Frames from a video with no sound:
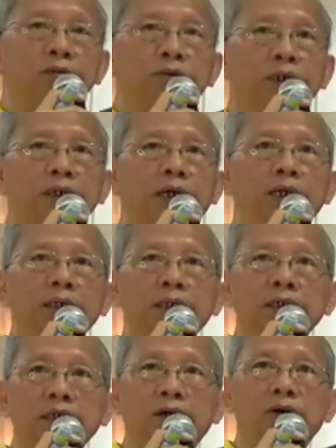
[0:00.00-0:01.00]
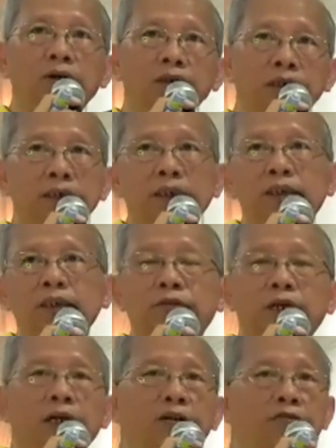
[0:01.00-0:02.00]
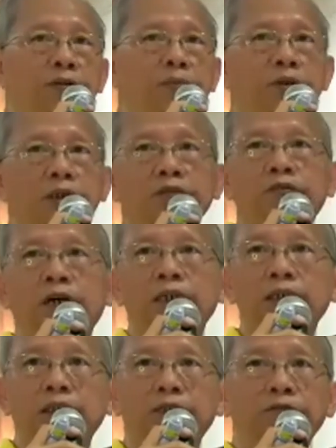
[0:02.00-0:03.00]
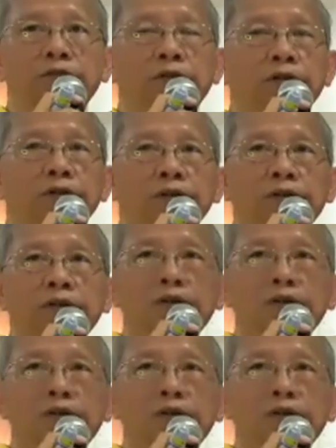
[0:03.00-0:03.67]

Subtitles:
you realize it's a hot seat where everybody is fighting for.